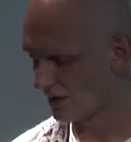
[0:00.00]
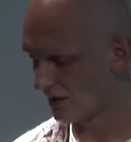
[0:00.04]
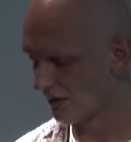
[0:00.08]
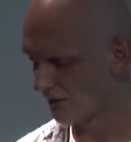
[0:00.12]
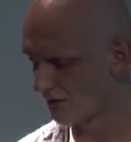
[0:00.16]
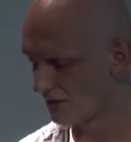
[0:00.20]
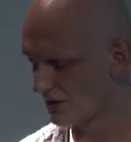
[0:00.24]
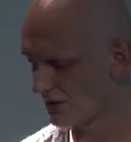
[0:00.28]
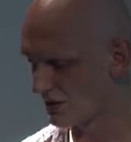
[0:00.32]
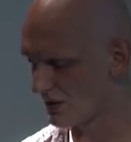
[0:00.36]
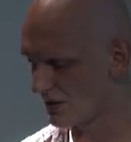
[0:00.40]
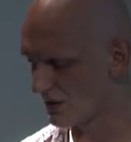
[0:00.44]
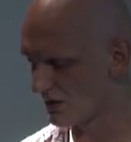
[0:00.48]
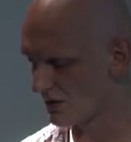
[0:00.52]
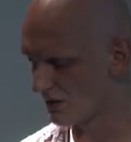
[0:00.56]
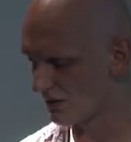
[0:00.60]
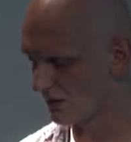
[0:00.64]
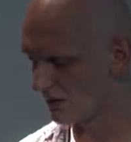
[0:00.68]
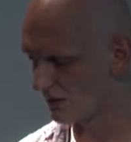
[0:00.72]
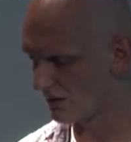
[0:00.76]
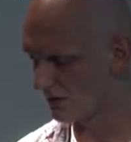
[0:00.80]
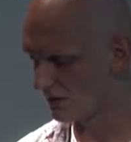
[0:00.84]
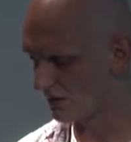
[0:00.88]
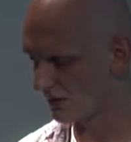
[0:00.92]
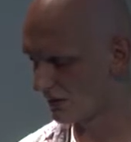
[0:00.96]
if this
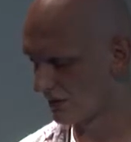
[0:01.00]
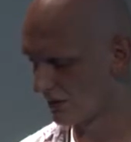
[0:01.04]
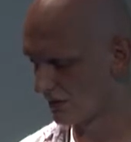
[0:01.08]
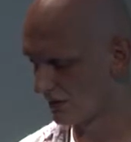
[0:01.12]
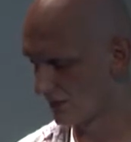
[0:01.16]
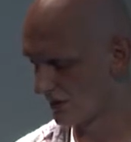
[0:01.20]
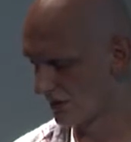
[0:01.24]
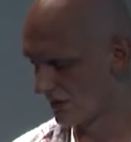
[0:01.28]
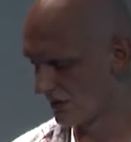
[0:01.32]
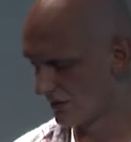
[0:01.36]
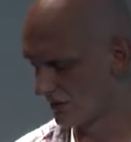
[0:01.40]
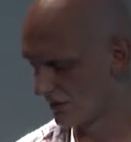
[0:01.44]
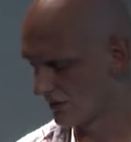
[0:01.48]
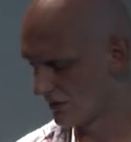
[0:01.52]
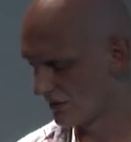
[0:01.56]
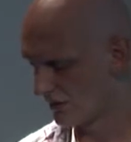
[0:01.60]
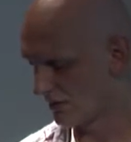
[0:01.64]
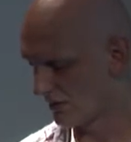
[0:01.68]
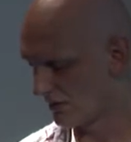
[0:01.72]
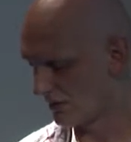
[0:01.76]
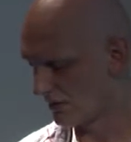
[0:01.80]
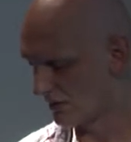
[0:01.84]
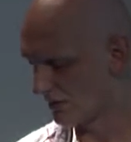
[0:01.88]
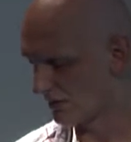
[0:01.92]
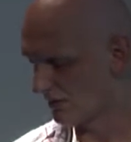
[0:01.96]
doesn't
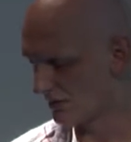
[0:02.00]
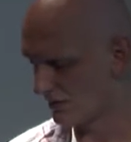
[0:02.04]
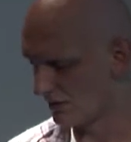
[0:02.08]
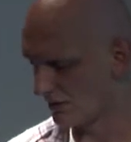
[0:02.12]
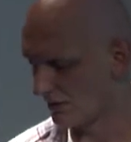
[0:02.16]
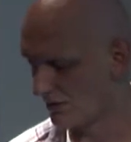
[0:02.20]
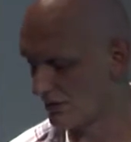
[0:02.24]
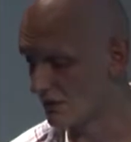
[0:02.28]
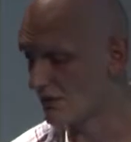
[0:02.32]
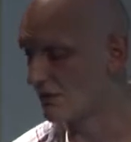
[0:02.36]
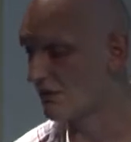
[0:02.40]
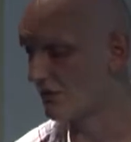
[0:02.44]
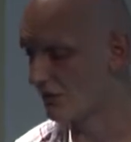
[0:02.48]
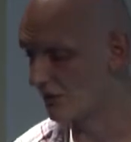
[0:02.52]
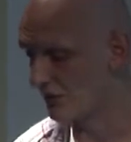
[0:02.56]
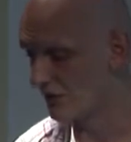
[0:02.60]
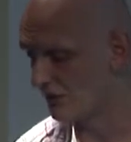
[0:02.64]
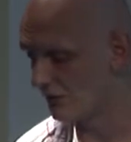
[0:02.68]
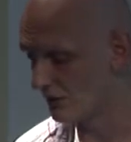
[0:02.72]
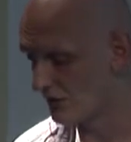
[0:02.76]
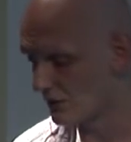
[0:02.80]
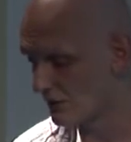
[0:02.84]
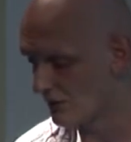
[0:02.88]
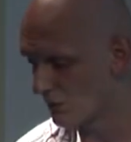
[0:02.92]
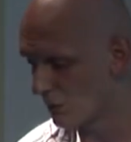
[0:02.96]
uh, is
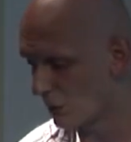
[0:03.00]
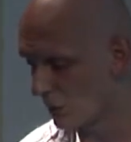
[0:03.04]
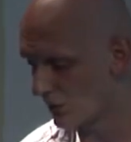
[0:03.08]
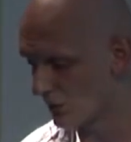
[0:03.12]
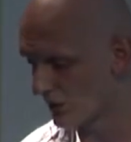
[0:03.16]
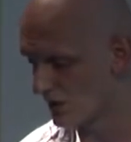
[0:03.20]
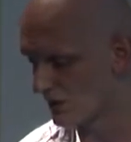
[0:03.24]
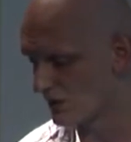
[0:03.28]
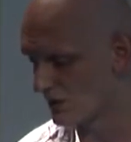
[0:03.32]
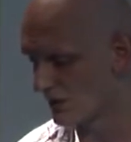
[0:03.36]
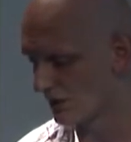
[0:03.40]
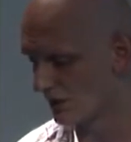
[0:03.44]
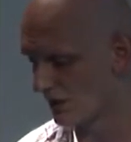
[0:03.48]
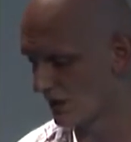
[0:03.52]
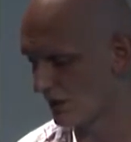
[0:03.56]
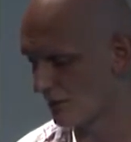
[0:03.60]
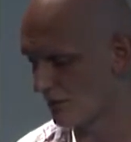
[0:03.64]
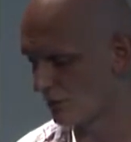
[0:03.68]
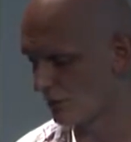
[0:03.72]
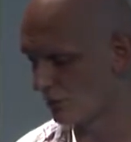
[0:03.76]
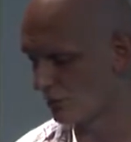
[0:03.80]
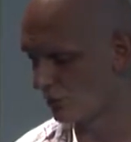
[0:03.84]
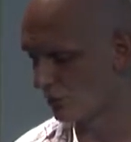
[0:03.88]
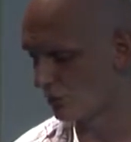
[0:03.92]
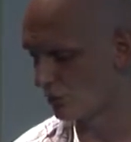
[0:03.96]
if this one is not
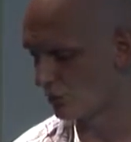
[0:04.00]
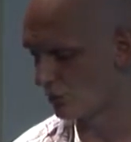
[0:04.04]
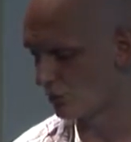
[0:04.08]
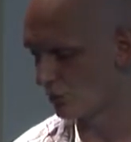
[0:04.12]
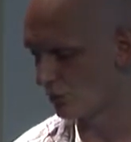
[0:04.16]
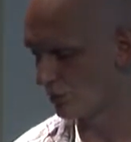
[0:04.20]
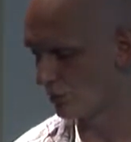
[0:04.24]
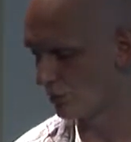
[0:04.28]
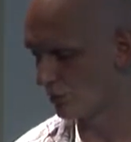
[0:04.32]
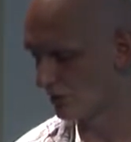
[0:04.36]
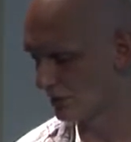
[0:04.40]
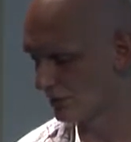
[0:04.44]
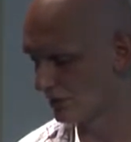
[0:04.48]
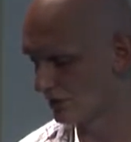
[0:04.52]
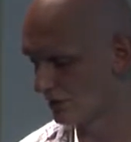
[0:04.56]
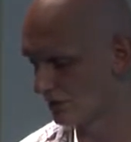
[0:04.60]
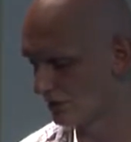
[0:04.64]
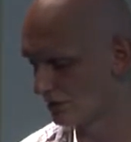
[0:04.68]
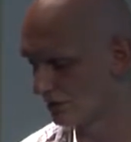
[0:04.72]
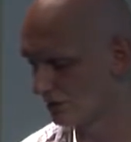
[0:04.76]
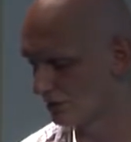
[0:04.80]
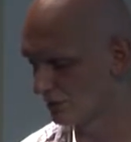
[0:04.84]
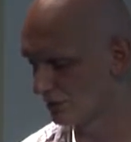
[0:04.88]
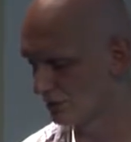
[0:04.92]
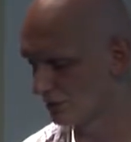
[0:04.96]
able to to
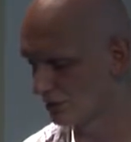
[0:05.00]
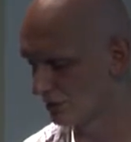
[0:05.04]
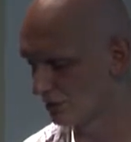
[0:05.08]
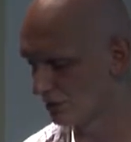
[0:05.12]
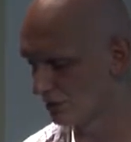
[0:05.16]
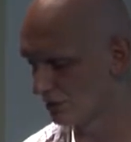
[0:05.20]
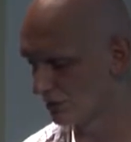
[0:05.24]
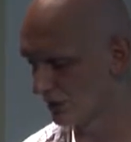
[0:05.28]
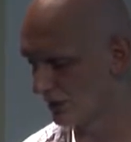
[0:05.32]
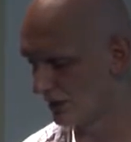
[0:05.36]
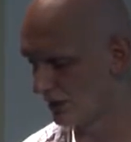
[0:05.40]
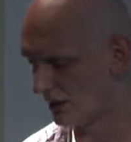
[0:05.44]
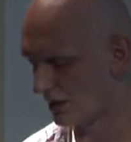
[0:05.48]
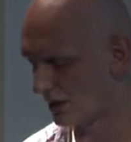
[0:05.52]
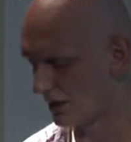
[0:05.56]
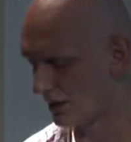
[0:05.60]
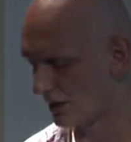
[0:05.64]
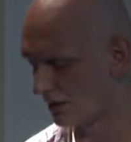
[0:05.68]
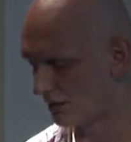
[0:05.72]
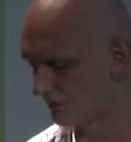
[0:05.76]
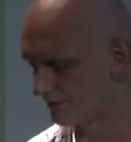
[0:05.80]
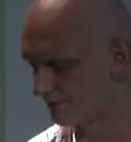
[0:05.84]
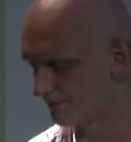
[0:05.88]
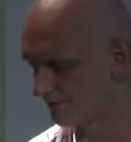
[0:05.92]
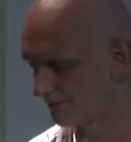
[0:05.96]
to
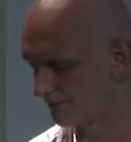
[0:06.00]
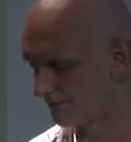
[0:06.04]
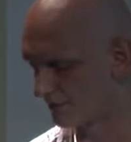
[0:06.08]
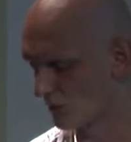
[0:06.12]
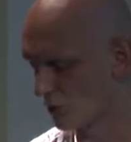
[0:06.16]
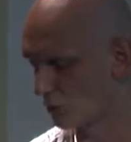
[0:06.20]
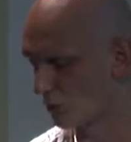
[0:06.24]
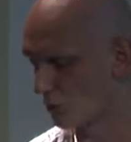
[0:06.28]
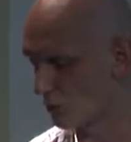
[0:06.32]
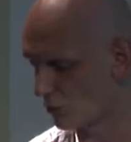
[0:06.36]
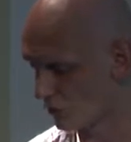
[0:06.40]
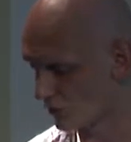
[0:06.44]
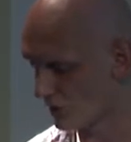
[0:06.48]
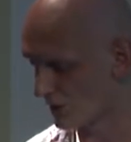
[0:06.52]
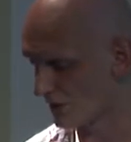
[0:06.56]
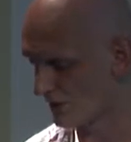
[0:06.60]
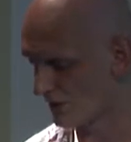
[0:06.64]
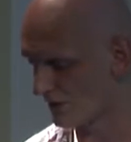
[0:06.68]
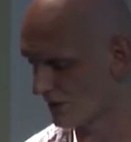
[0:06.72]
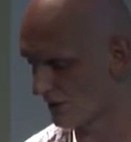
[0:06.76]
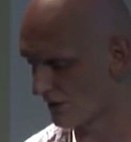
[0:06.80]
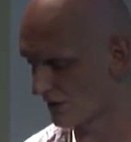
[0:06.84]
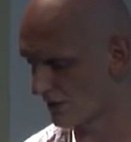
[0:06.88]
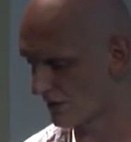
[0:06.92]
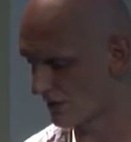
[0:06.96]
uh, to process
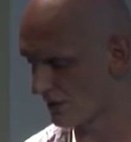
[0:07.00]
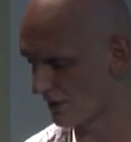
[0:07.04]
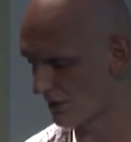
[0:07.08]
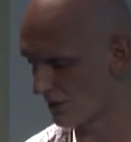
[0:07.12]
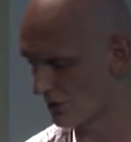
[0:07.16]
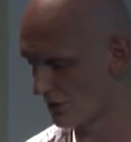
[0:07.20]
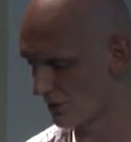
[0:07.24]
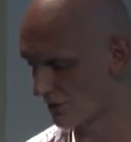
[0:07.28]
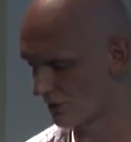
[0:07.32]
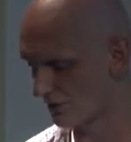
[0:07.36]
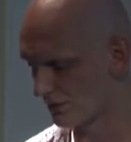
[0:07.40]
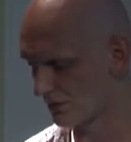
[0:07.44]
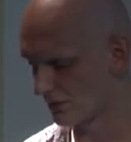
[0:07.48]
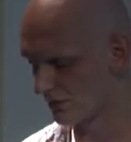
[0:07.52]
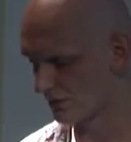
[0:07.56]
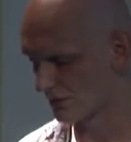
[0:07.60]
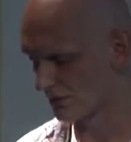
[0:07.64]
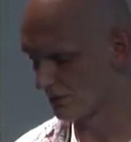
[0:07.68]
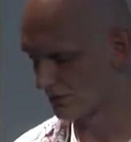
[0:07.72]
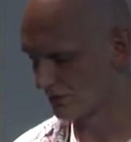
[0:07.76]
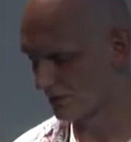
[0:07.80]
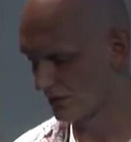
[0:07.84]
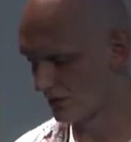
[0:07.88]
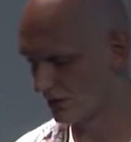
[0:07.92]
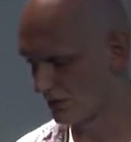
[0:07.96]
the exception,
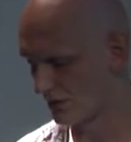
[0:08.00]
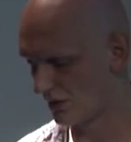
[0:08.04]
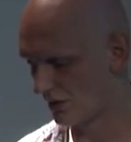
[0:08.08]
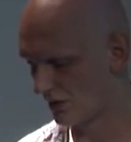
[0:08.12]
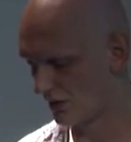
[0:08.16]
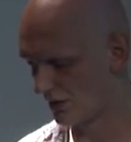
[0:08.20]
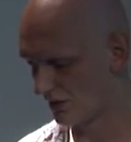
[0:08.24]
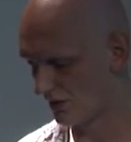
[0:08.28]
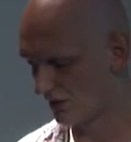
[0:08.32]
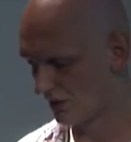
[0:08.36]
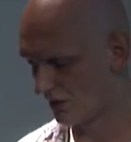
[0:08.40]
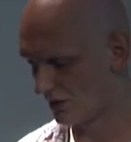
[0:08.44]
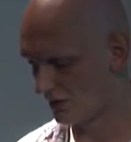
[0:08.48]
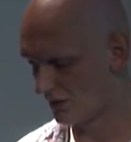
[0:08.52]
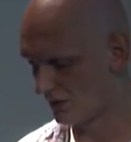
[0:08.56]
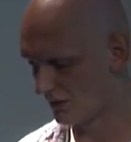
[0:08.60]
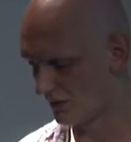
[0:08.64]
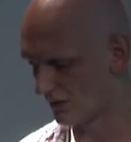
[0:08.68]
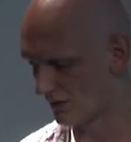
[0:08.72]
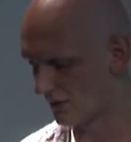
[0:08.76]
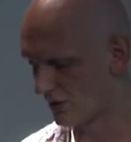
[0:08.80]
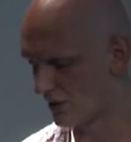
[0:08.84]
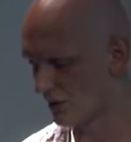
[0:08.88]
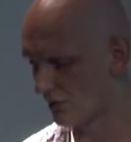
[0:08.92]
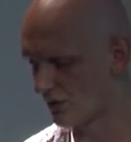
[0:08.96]

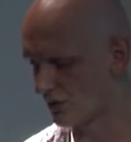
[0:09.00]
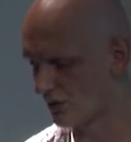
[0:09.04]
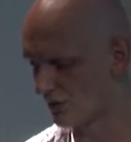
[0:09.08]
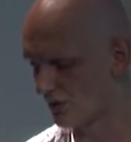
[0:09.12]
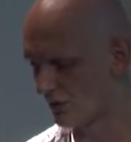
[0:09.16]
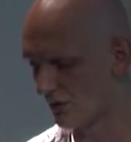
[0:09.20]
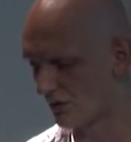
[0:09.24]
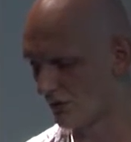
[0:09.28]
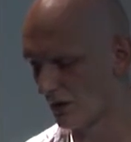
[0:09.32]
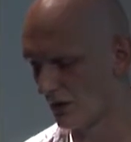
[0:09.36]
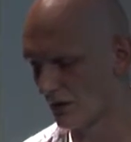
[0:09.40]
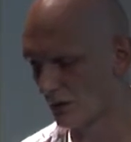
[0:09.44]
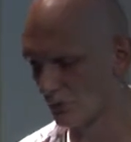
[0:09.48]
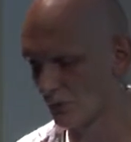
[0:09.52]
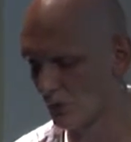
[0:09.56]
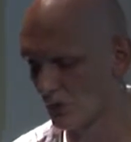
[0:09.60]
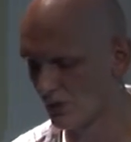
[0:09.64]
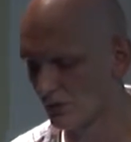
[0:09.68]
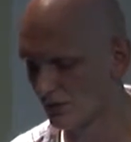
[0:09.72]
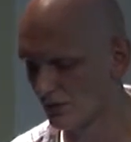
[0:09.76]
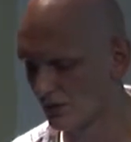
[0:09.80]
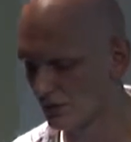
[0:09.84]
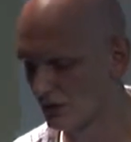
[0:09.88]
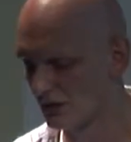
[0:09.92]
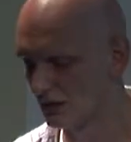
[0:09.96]
it goes to the final
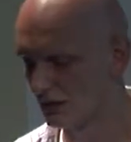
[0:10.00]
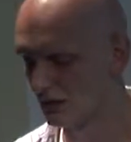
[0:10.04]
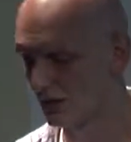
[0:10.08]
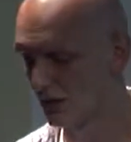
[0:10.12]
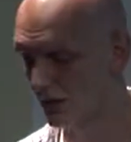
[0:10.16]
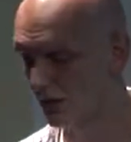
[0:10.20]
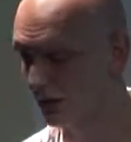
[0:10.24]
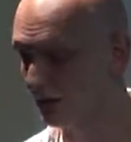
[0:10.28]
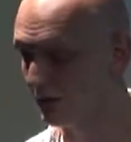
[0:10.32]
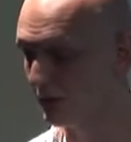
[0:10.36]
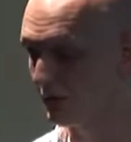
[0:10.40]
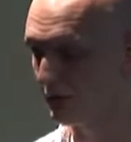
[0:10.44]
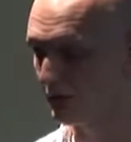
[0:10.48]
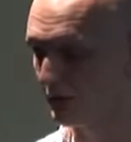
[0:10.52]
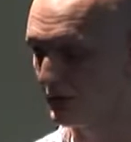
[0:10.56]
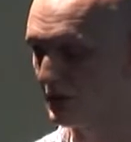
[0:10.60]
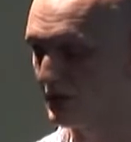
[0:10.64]
one. And if